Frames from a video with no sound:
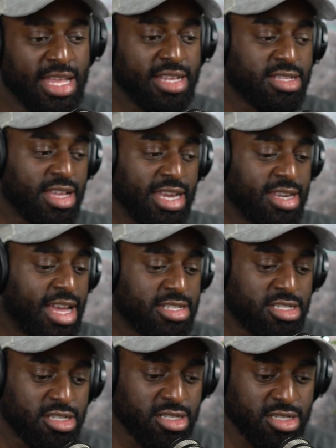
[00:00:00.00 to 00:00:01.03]
that
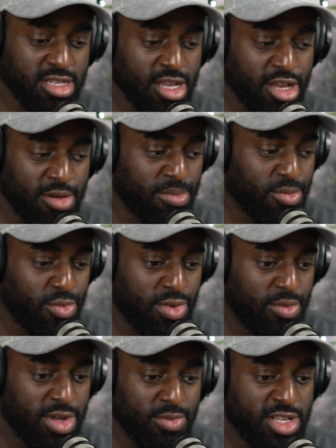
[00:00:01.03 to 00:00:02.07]
just
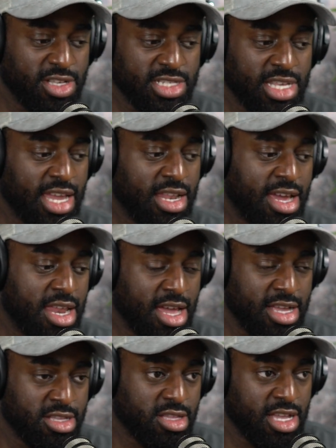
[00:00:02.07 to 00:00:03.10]
when you say it like
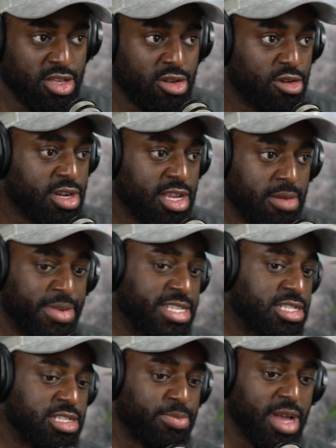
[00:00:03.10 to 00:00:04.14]
that and you look at the
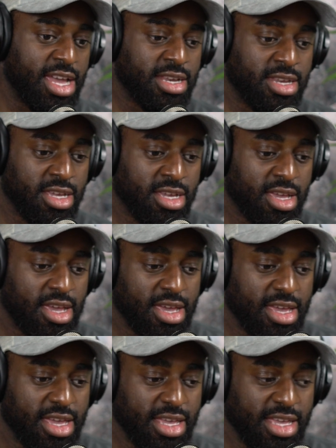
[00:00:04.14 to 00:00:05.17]
business behind it,
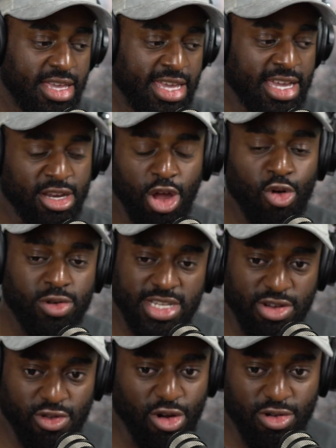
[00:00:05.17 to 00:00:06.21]
it can only
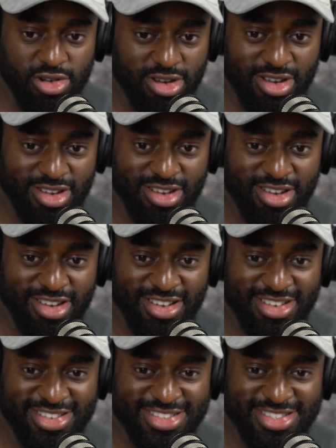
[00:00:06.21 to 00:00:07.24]
grow.
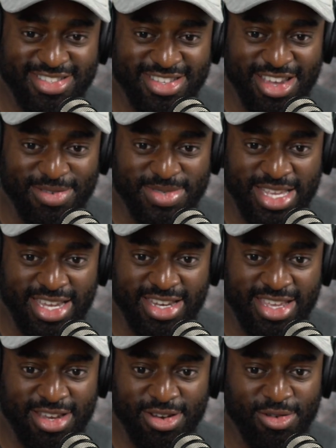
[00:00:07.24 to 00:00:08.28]
Do you get what I'm saying?
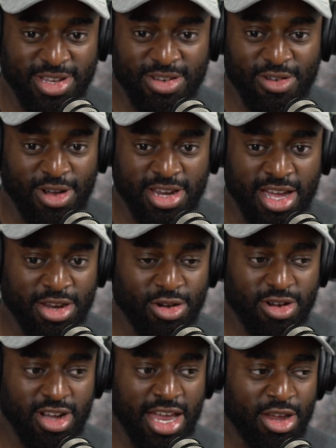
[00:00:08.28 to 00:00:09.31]
It can only grow. And
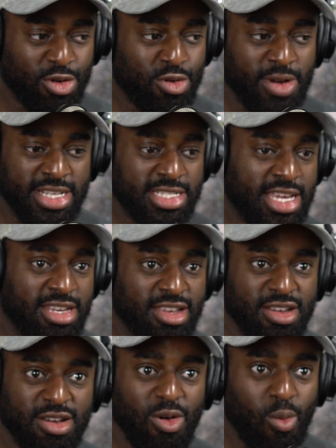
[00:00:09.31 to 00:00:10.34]
I always said,
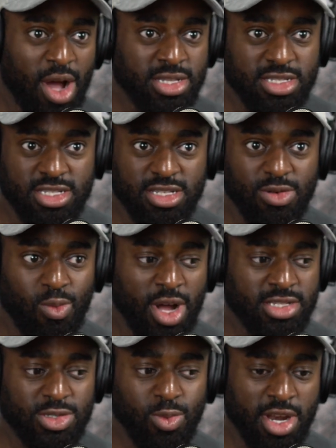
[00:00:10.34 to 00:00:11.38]
once
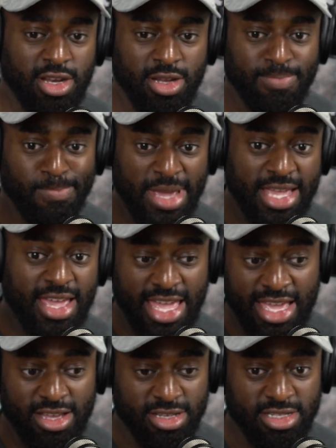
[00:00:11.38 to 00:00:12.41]
one of the big
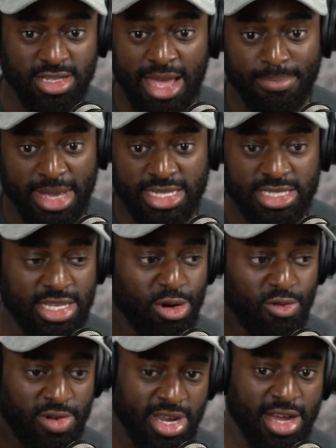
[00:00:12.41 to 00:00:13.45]
hitters like Messi
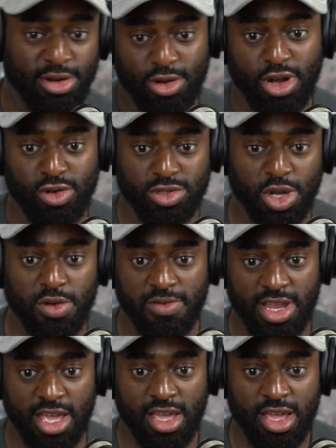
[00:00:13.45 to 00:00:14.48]
or Ronaldo goes over
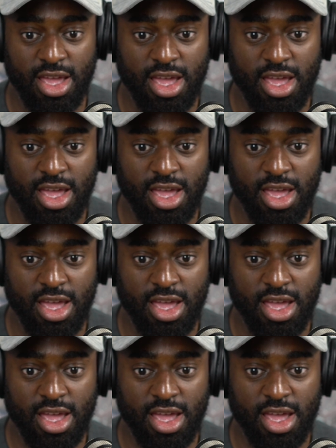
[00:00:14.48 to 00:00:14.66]
there,